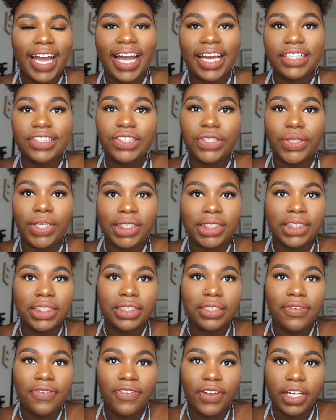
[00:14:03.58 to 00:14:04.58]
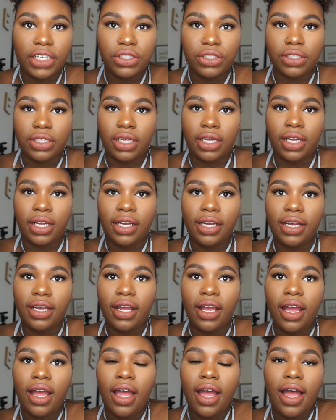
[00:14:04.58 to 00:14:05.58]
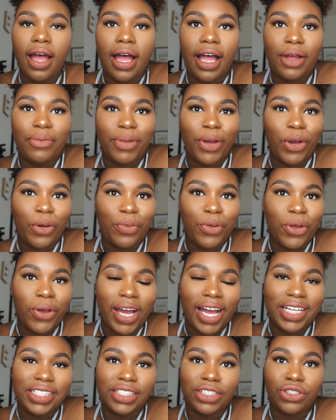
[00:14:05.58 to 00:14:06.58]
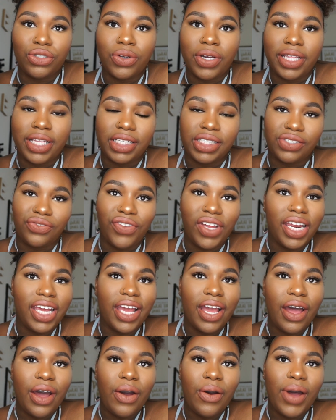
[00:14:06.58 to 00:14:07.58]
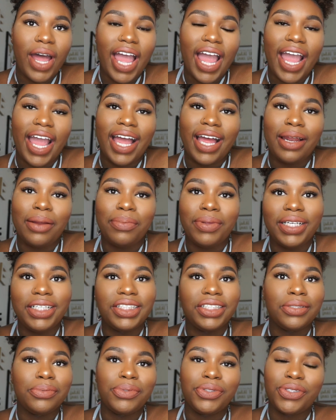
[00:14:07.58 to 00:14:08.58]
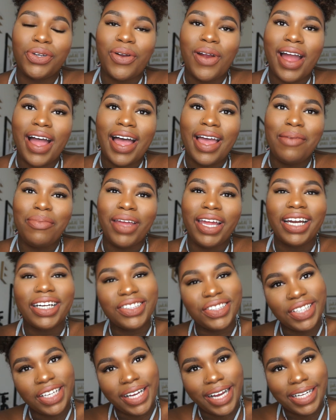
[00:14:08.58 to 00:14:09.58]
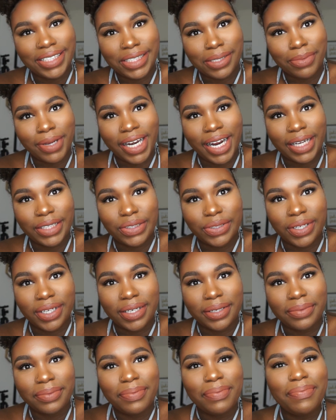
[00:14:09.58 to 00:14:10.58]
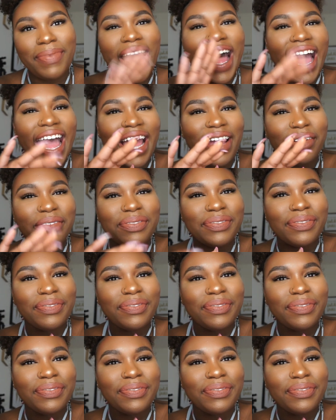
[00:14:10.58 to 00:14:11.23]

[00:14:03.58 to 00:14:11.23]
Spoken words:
guys, so this is the finished look. I hope you guys enjoyed this video, and please subscribe, and I'll see you guys in my next one. Bye!